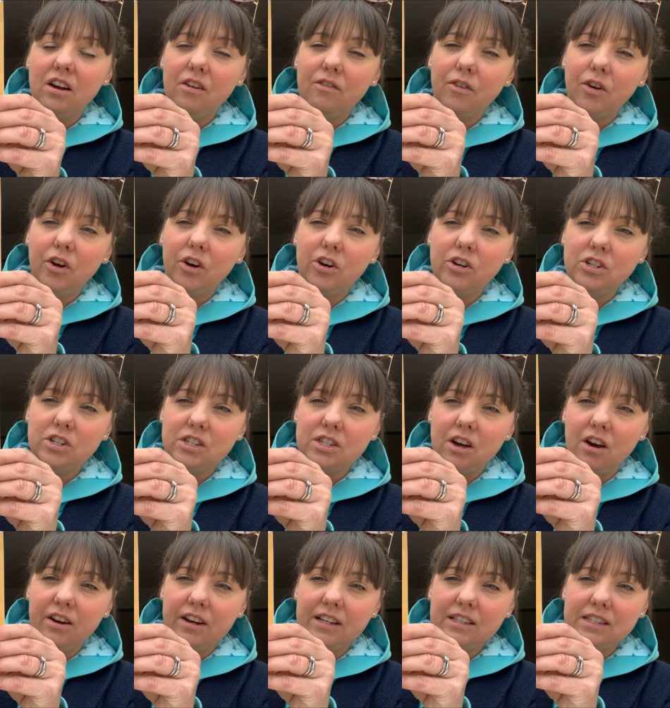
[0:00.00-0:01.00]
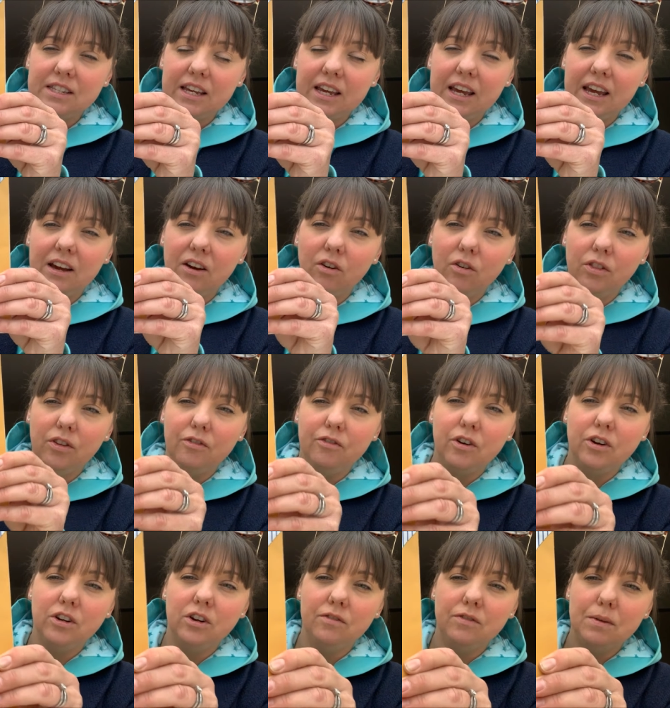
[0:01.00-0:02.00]
of her designs here on the
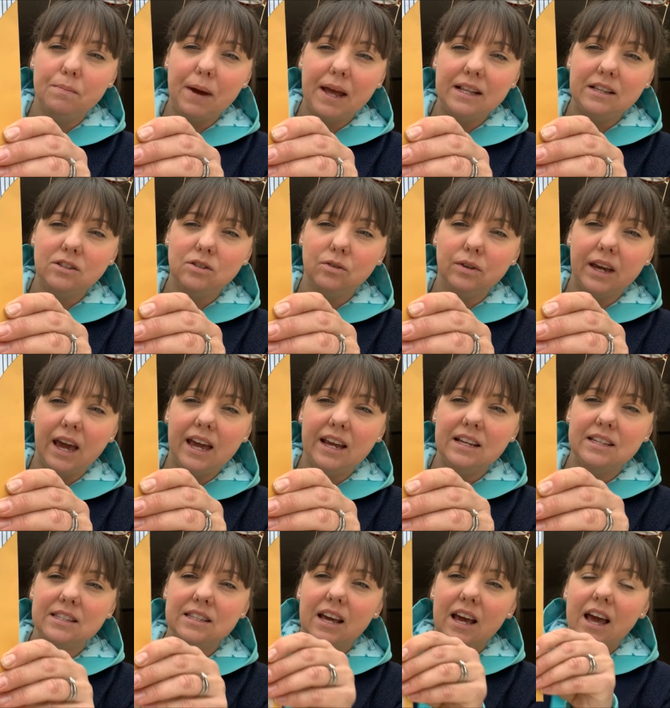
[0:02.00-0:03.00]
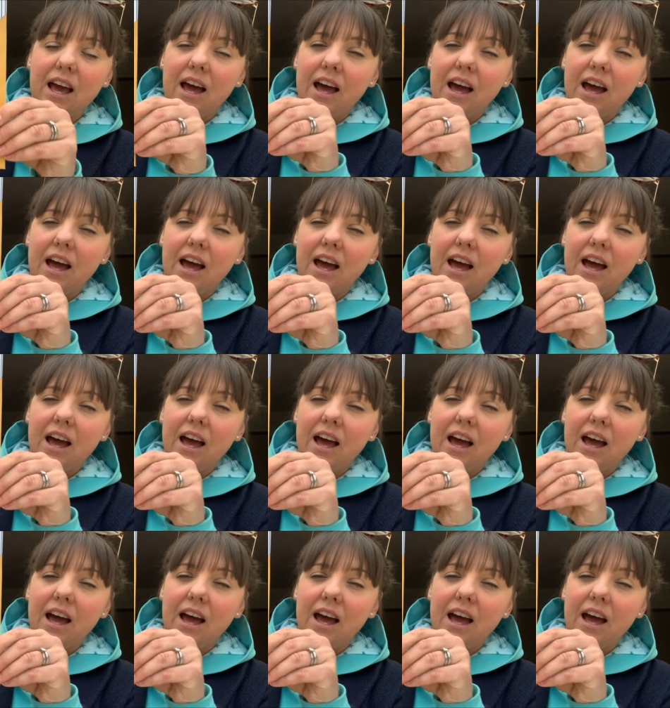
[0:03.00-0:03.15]
front of the pencil case.